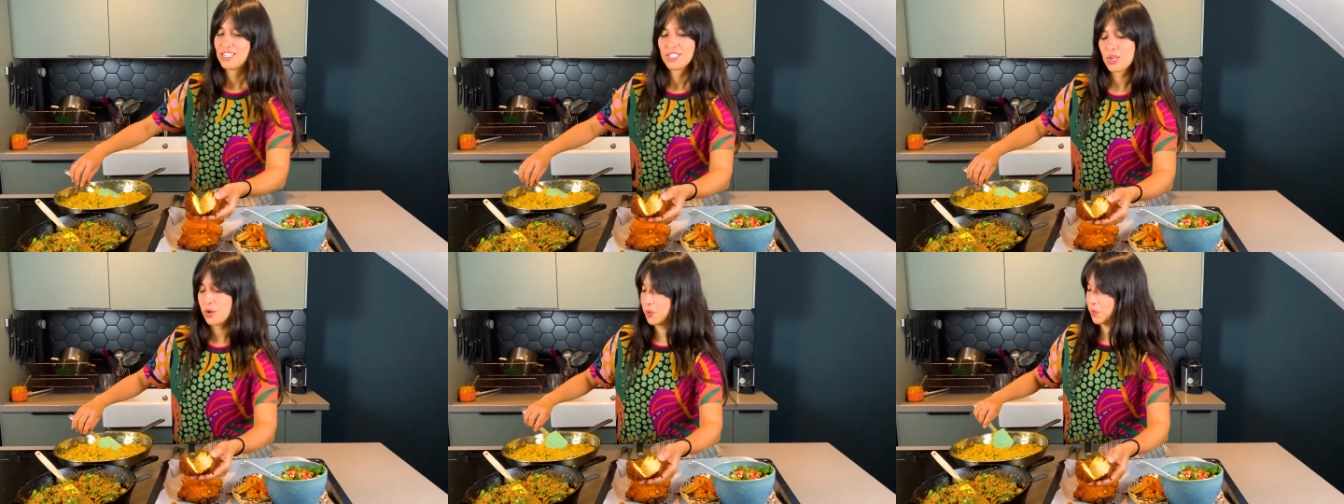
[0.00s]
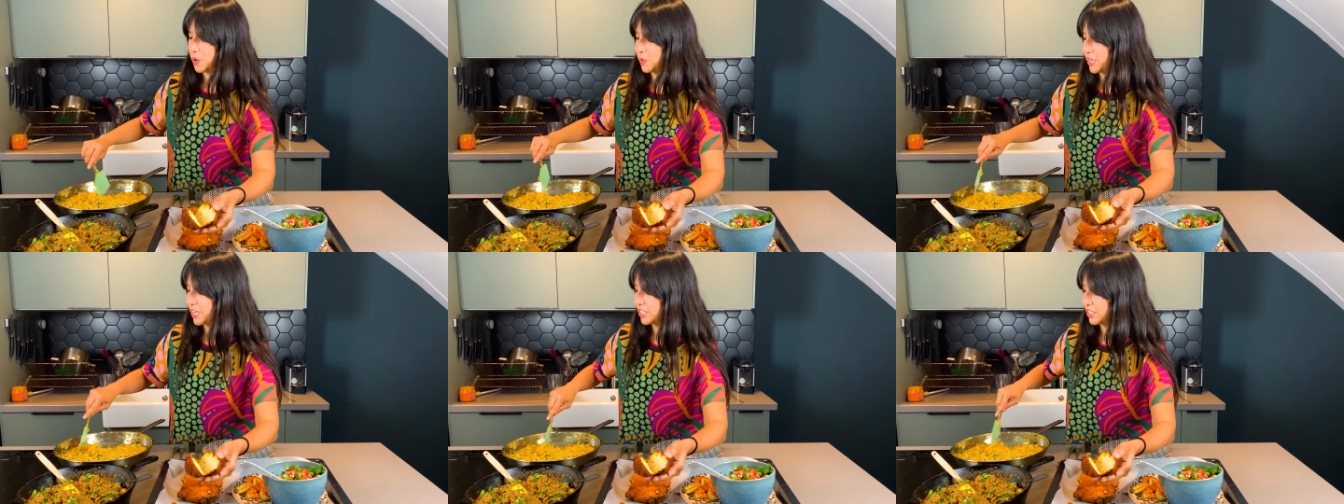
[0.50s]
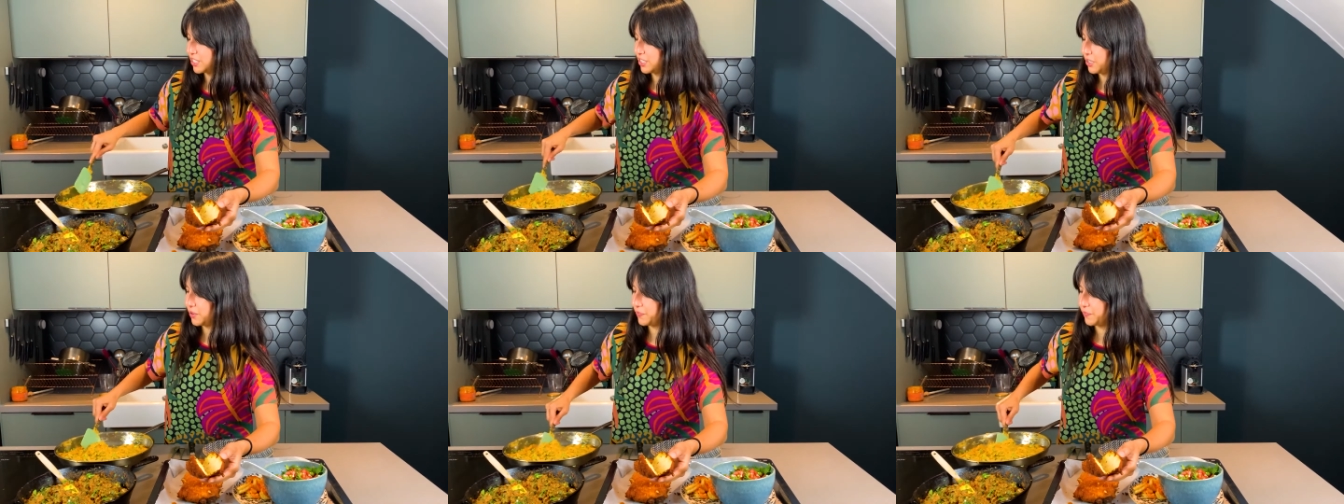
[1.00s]
So what we're going to
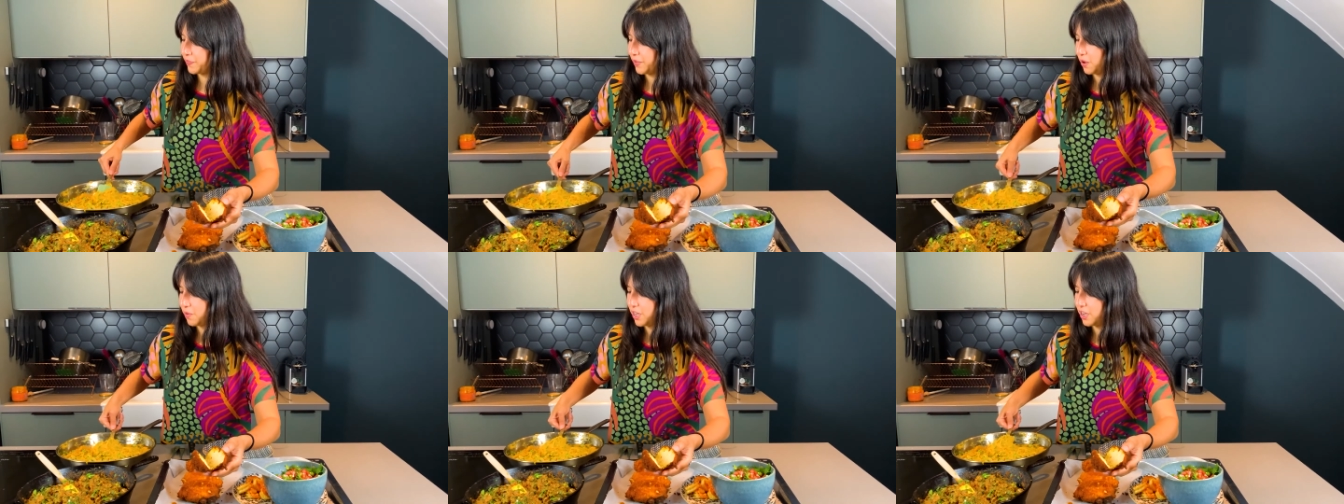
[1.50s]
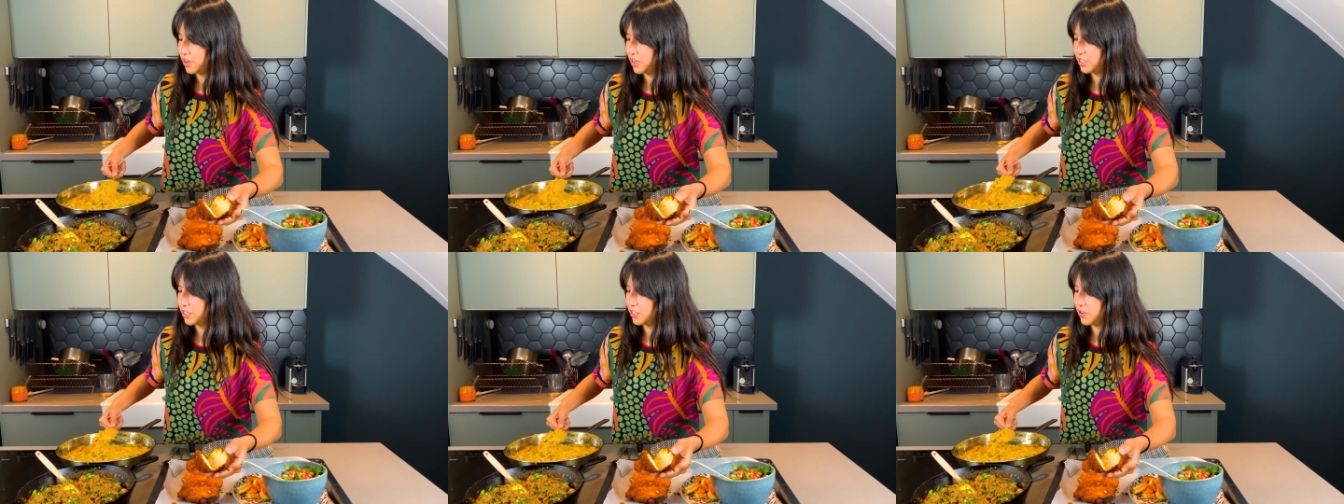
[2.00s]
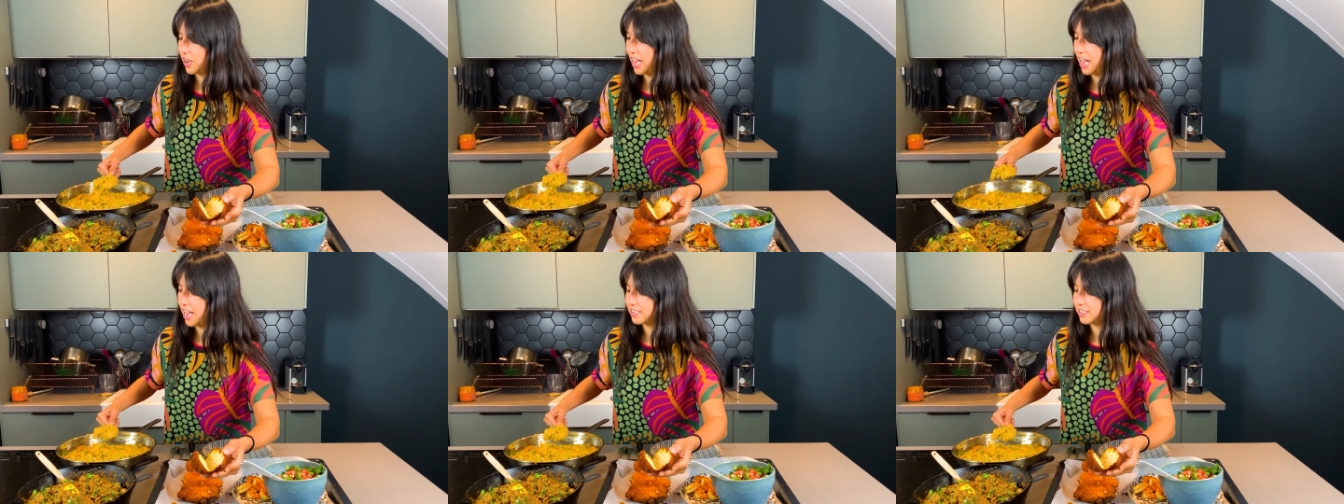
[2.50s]
do, we're going to
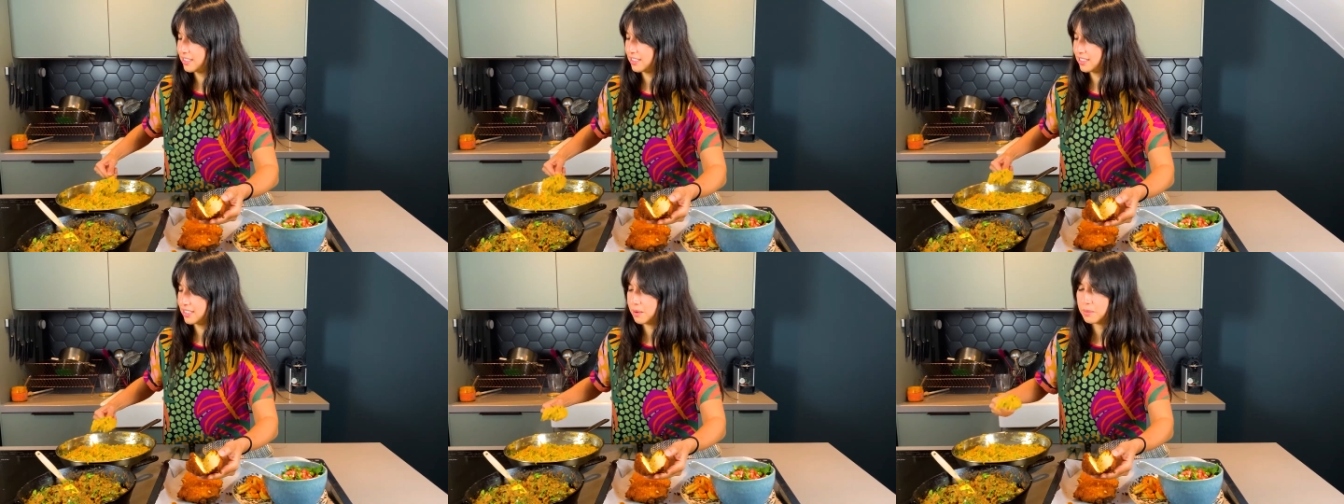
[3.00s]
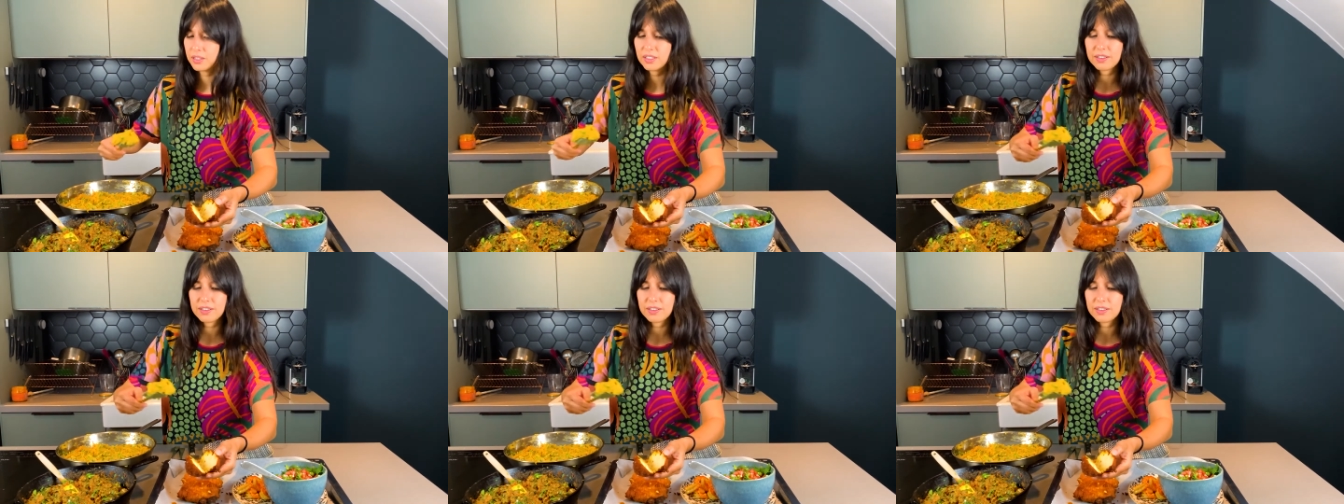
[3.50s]
add some of the